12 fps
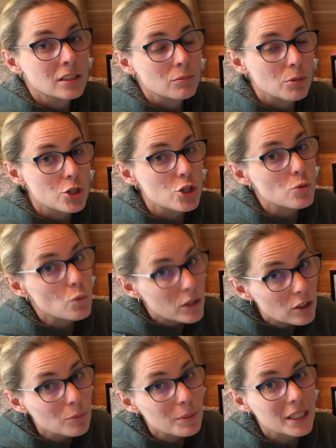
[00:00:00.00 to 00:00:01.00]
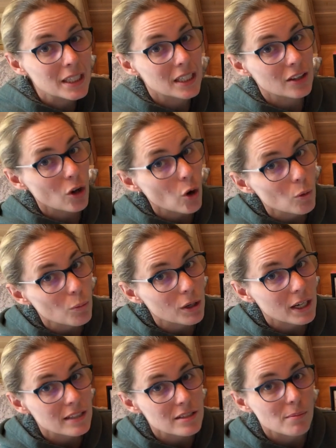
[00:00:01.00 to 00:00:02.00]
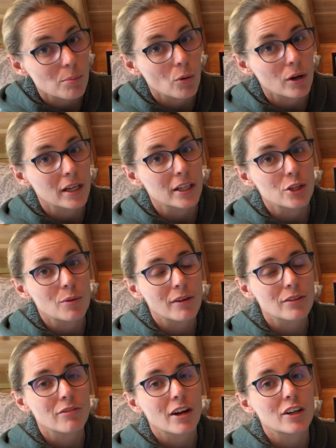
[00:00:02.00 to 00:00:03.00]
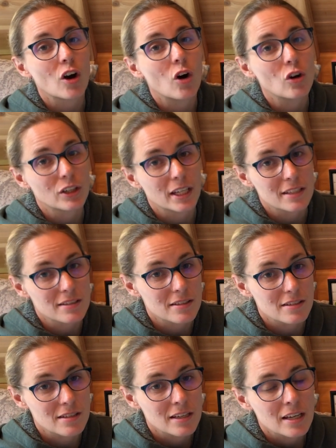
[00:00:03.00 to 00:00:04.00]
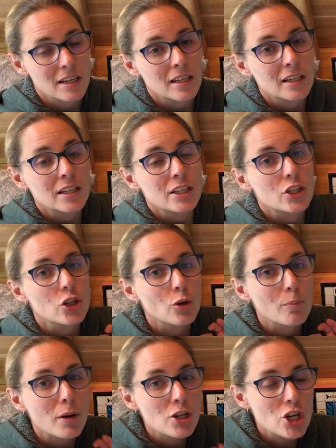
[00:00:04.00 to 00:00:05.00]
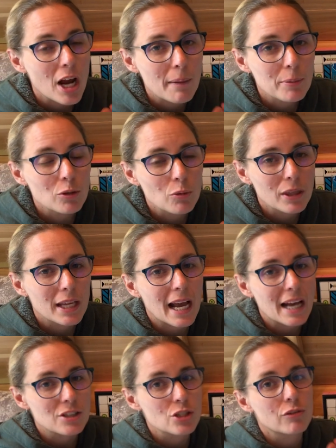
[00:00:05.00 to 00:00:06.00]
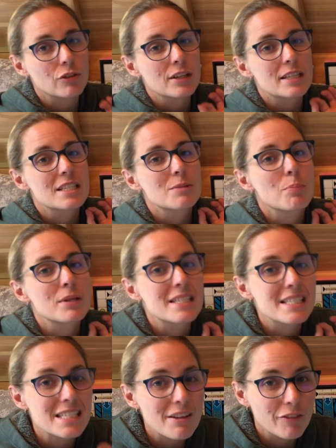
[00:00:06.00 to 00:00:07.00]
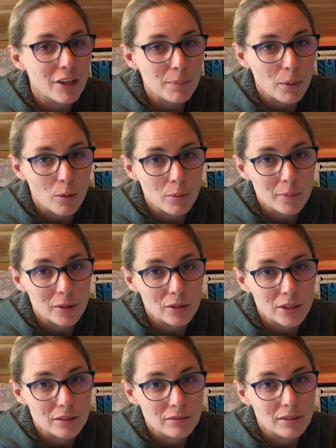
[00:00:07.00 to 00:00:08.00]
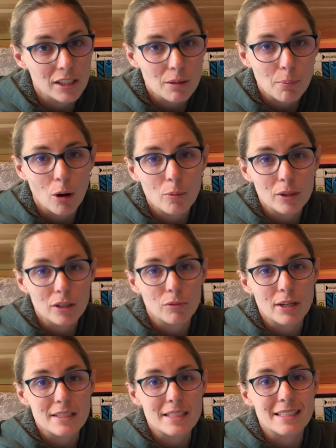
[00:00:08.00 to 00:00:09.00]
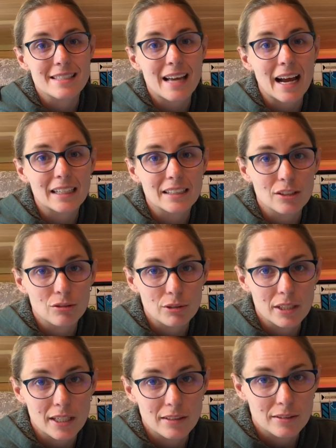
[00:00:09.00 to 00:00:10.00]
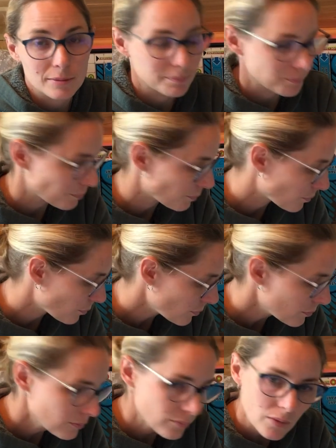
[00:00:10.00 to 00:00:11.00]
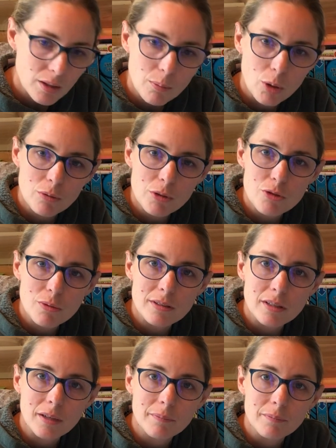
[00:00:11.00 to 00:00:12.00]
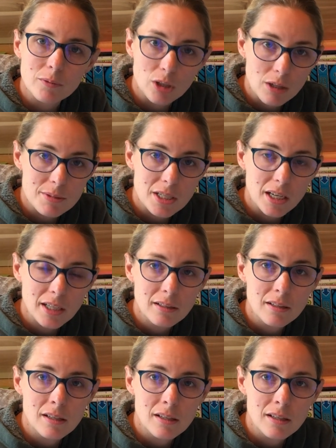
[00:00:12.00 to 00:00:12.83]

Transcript: which you will be in the homework at some point, you have to find all cases. You're much happier when they ask you for a specific probability, like the probability it rains exactly 3 days. Morgan, what do you want to say? You want to come say hi?